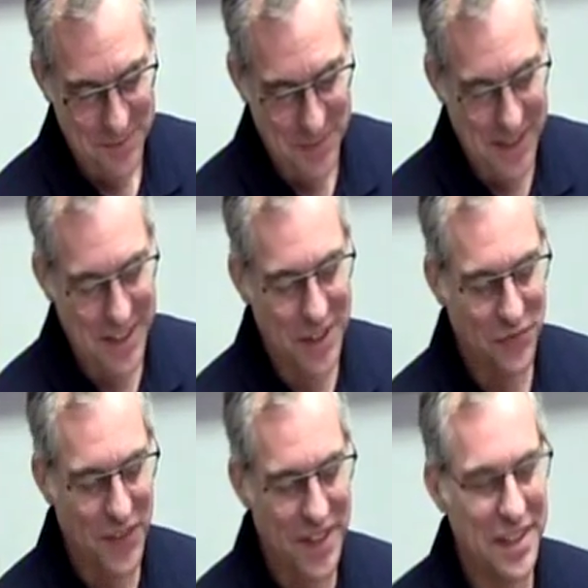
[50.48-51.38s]
But it's
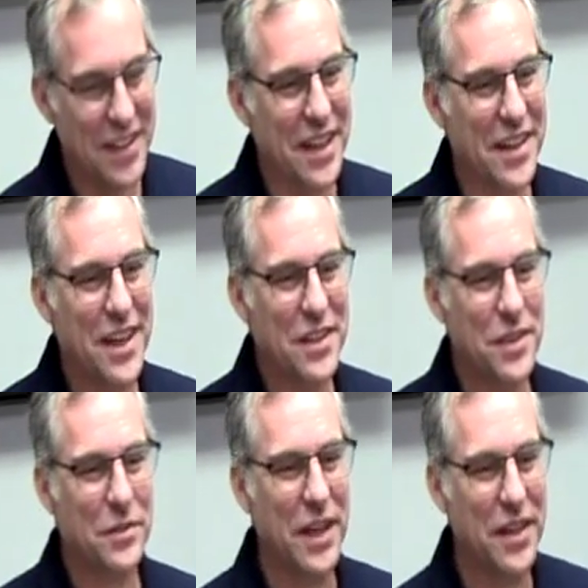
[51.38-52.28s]
funny. I like
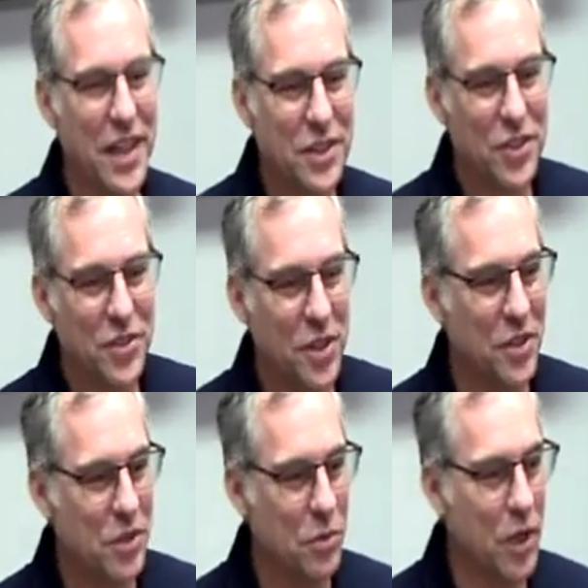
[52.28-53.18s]
the I like the
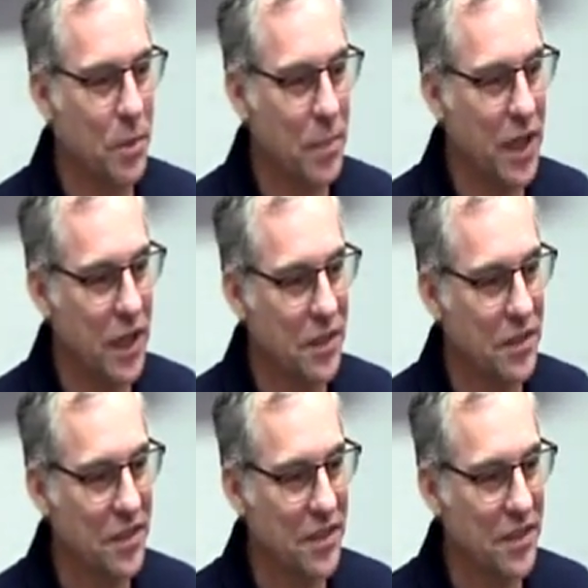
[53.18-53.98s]
song you all picked.